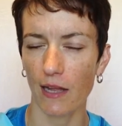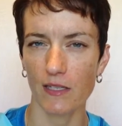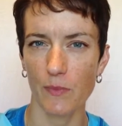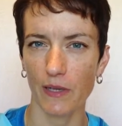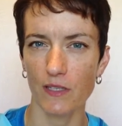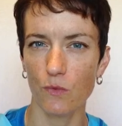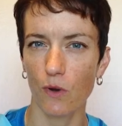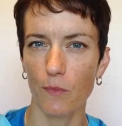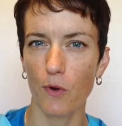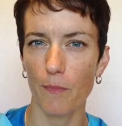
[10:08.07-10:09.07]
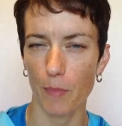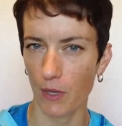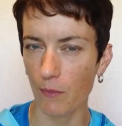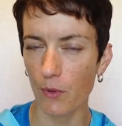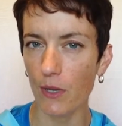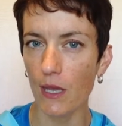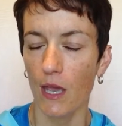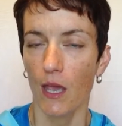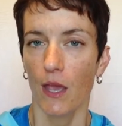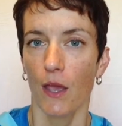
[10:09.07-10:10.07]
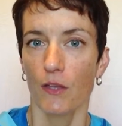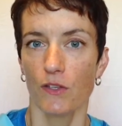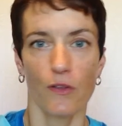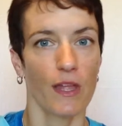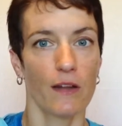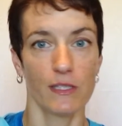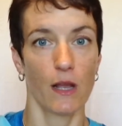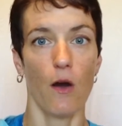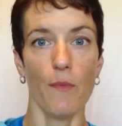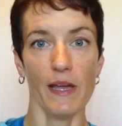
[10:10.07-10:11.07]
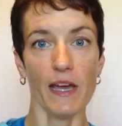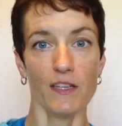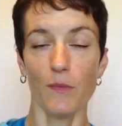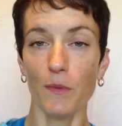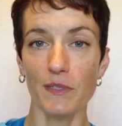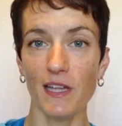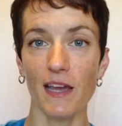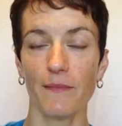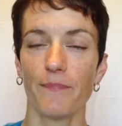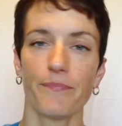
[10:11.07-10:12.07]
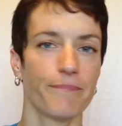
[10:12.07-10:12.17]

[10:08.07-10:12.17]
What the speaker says: I expected one more big buoy. So then I was like, oh my gosh, I'm almost done.